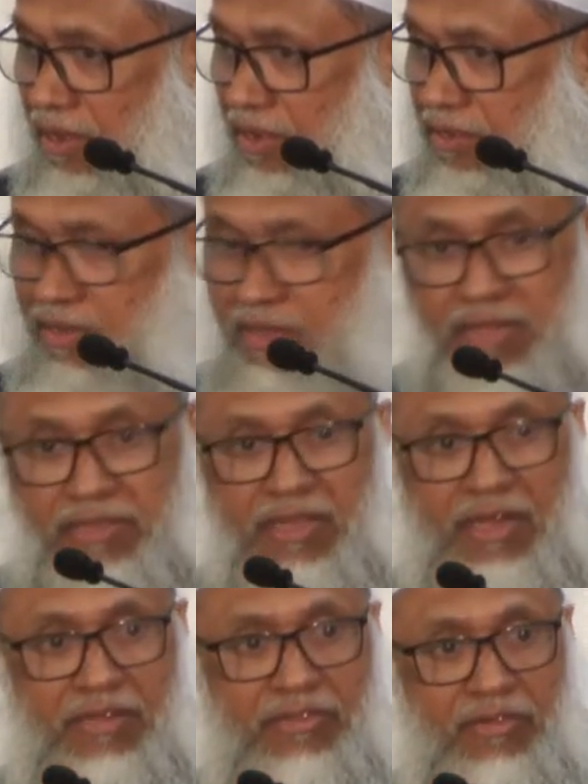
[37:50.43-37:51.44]
Said, yes,
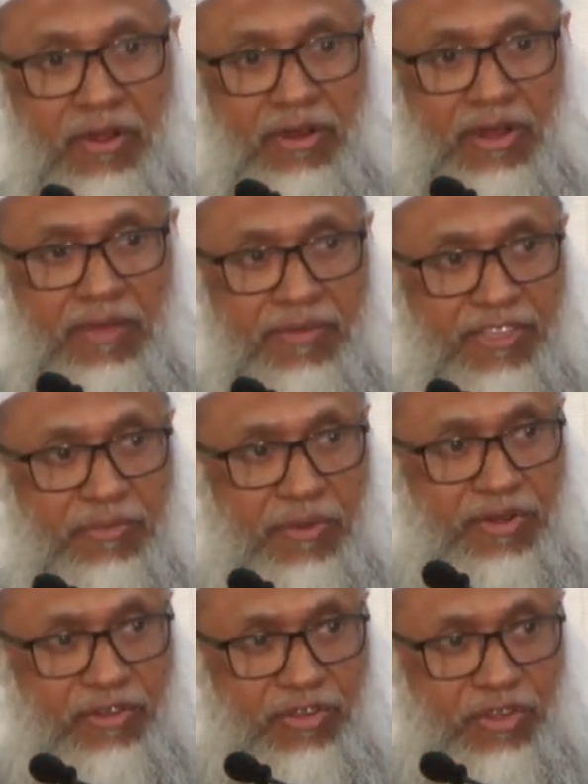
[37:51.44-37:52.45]
Ya Rasulullah, I'm
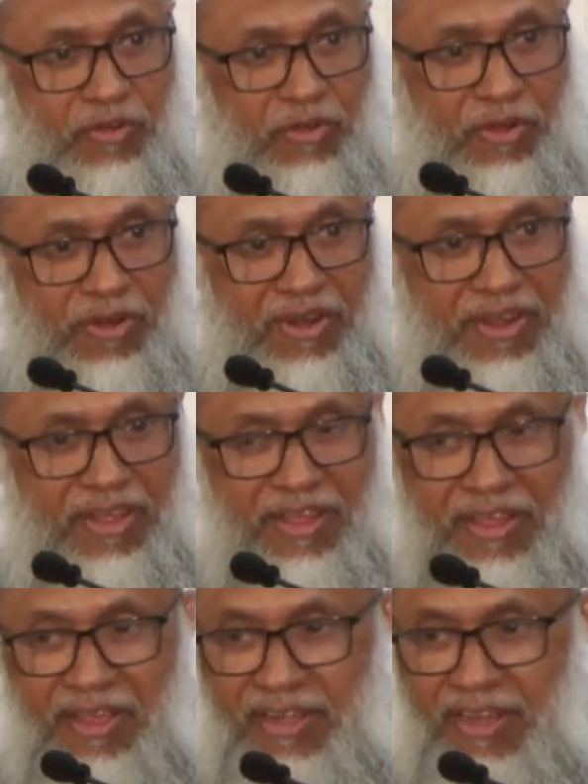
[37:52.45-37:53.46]
responding to your call
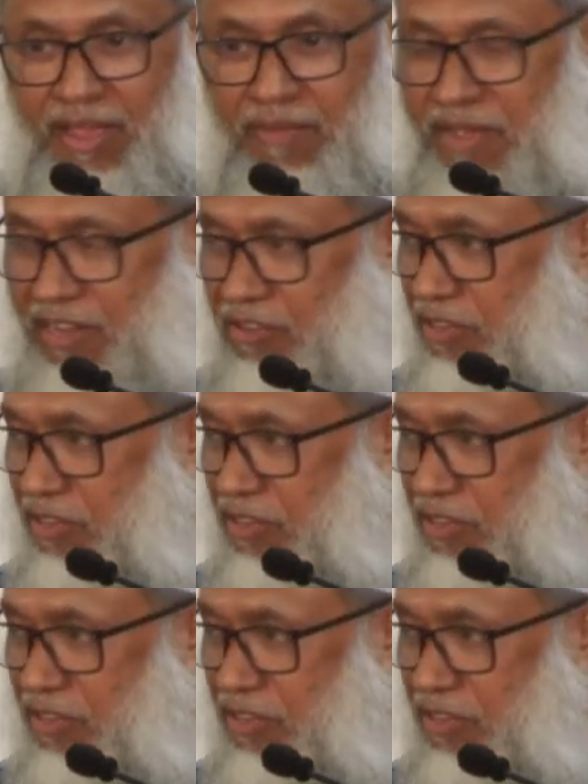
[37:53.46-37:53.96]
and I am at your